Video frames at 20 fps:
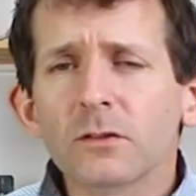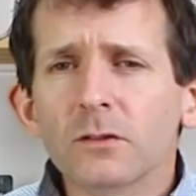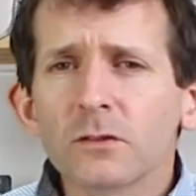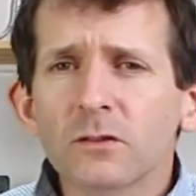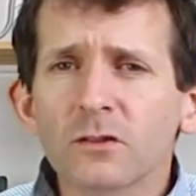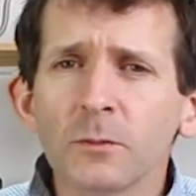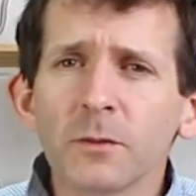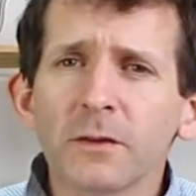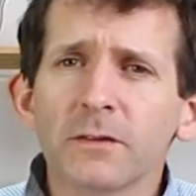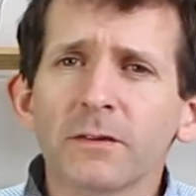
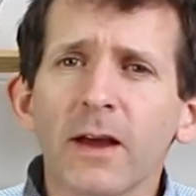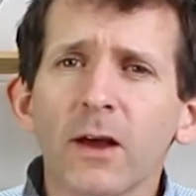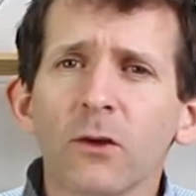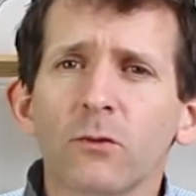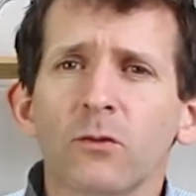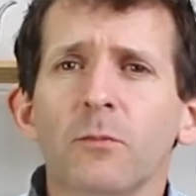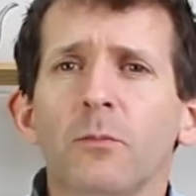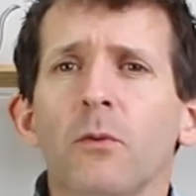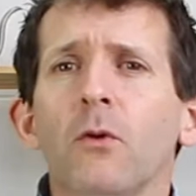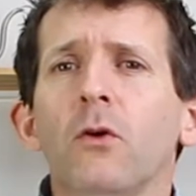Some of the
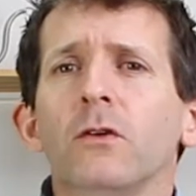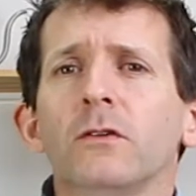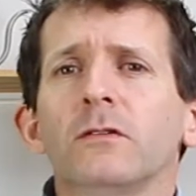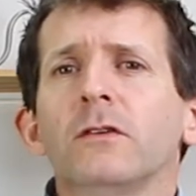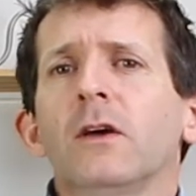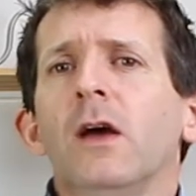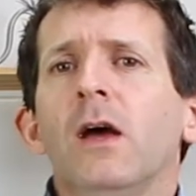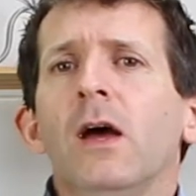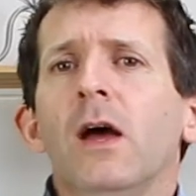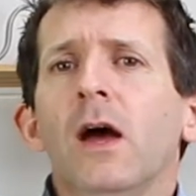scales we've
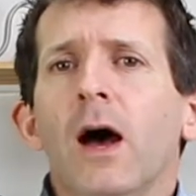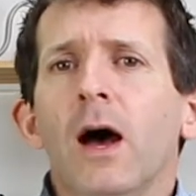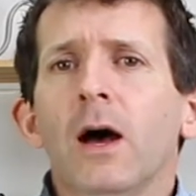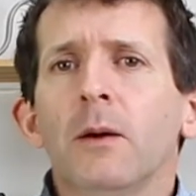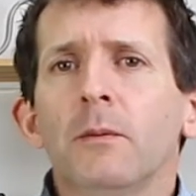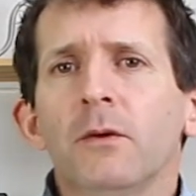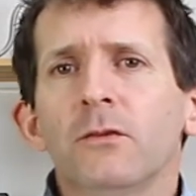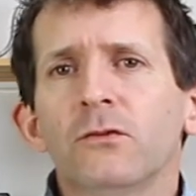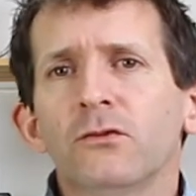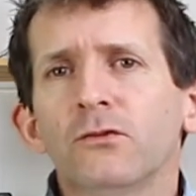bought
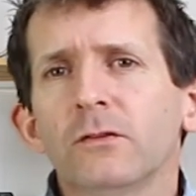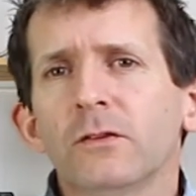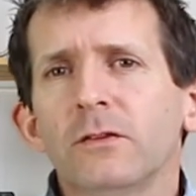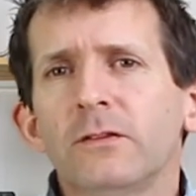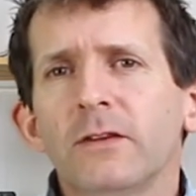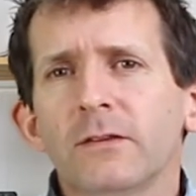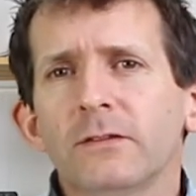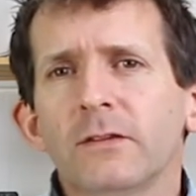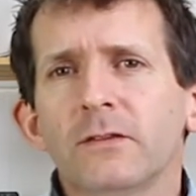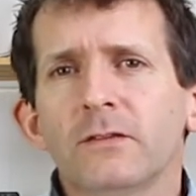have stood the
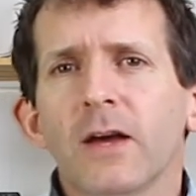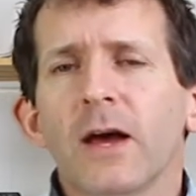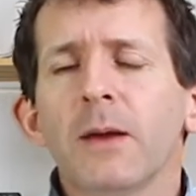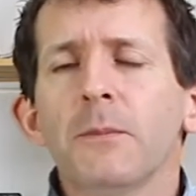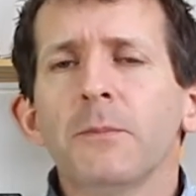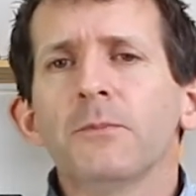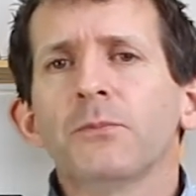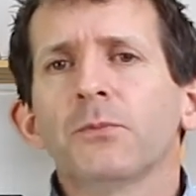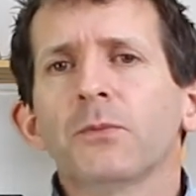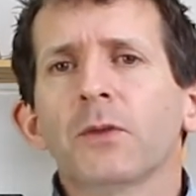test of
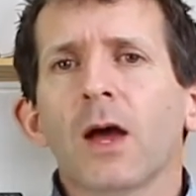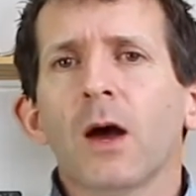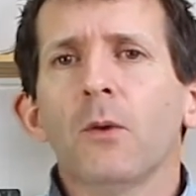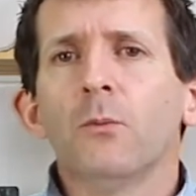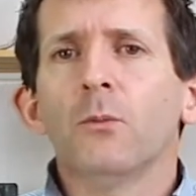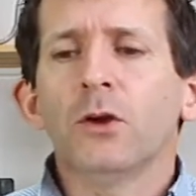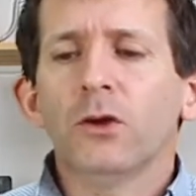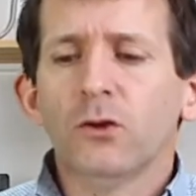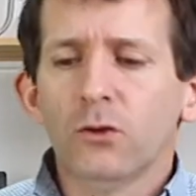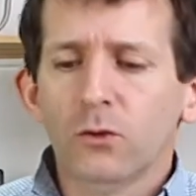time,
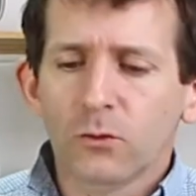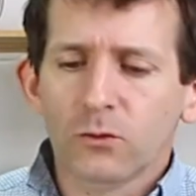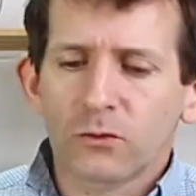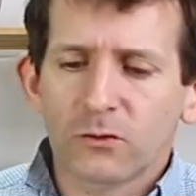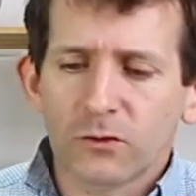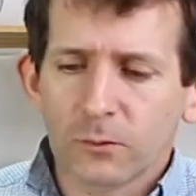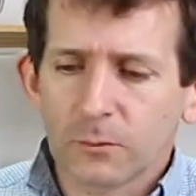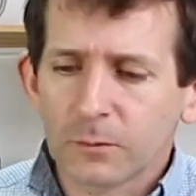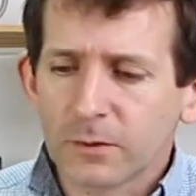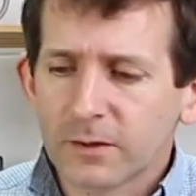and we
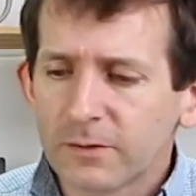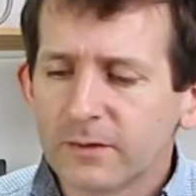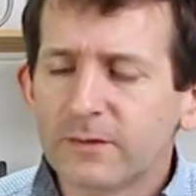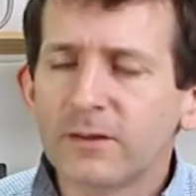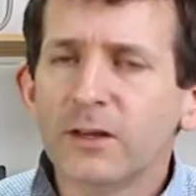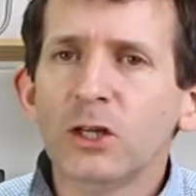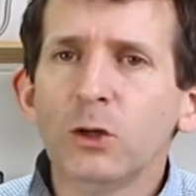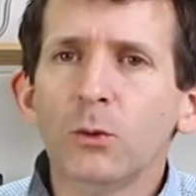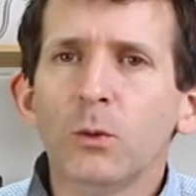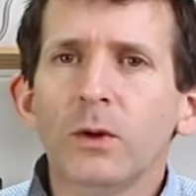use them
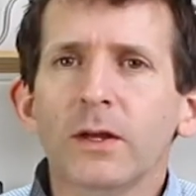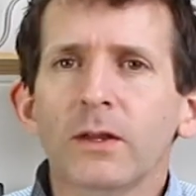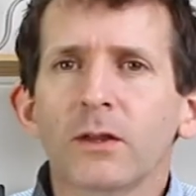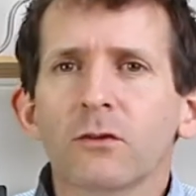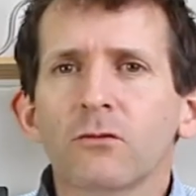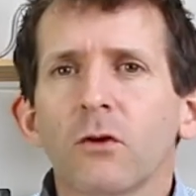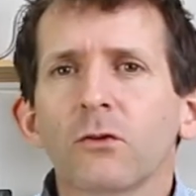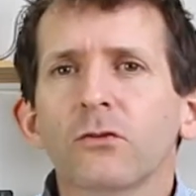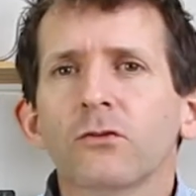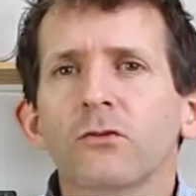continually at
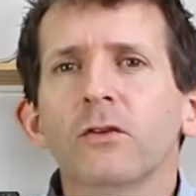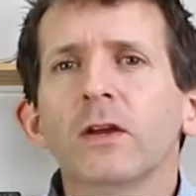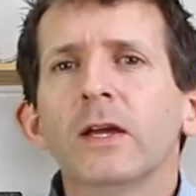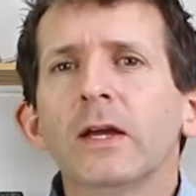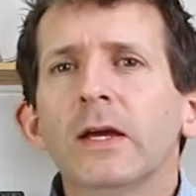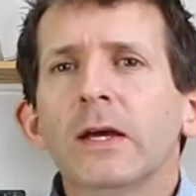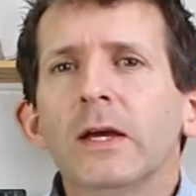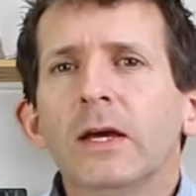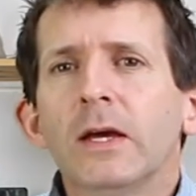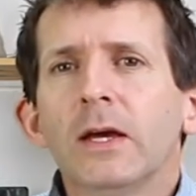the roastery,
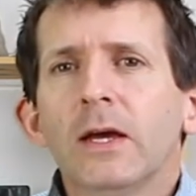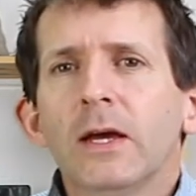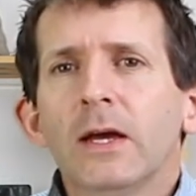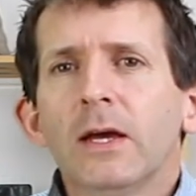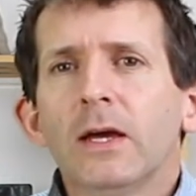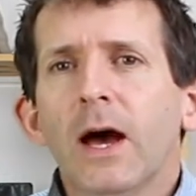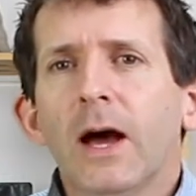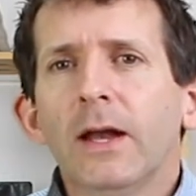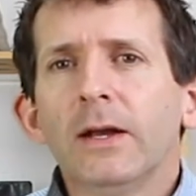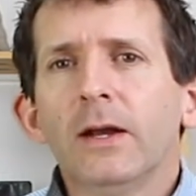
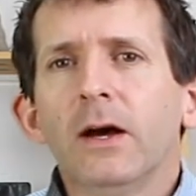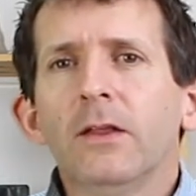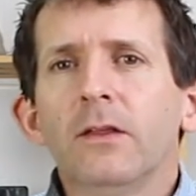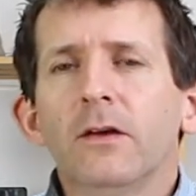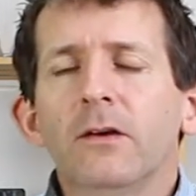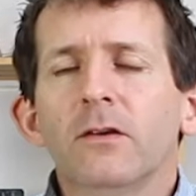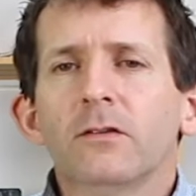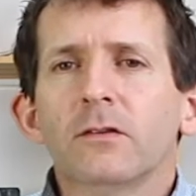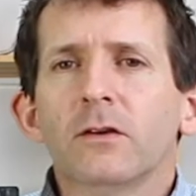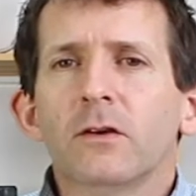and
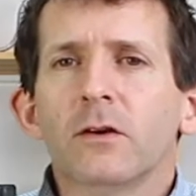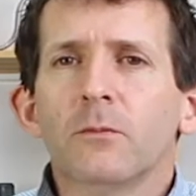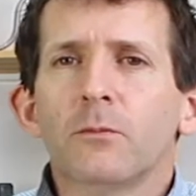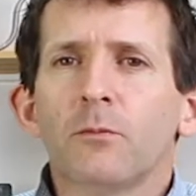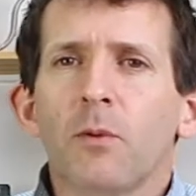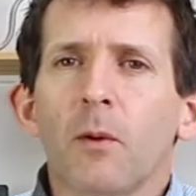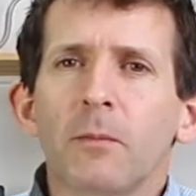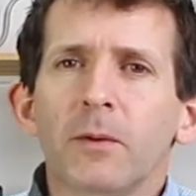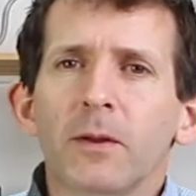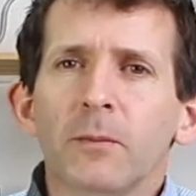others
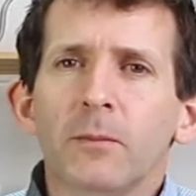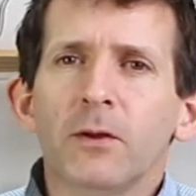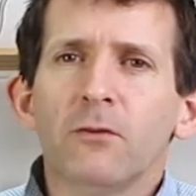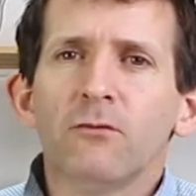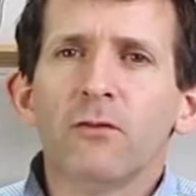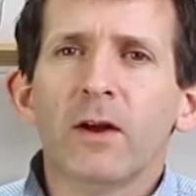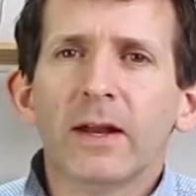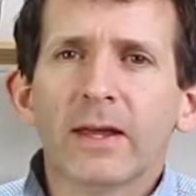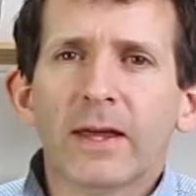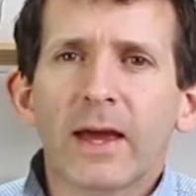probably
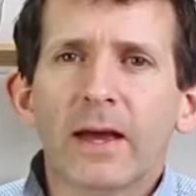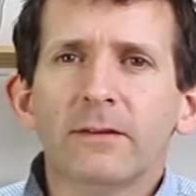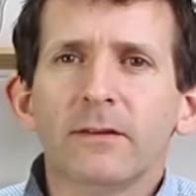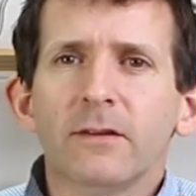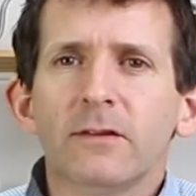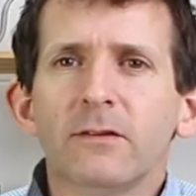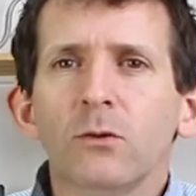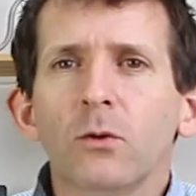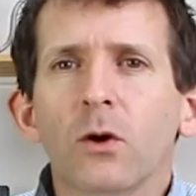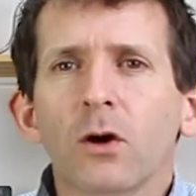been
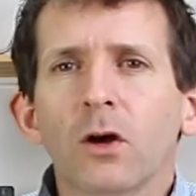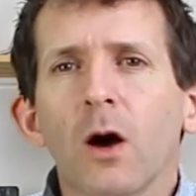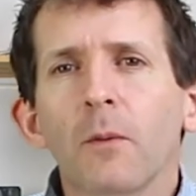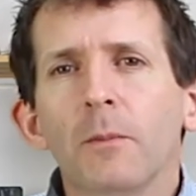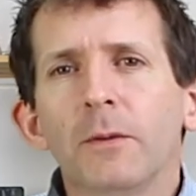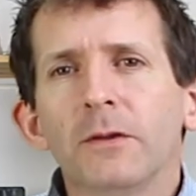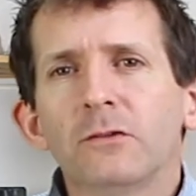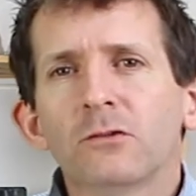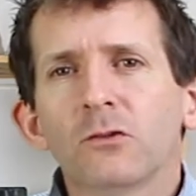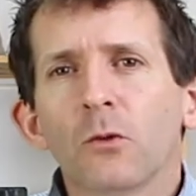relegated to a
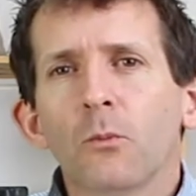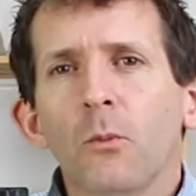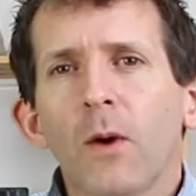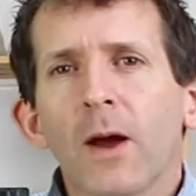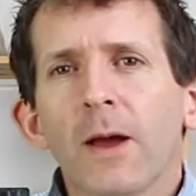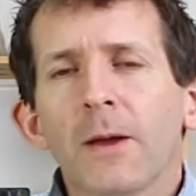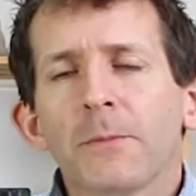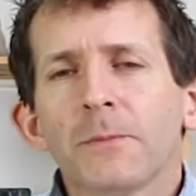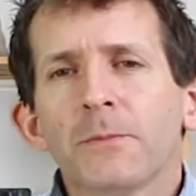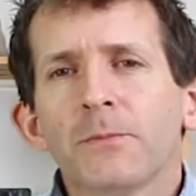cupboard
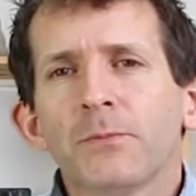somewhere.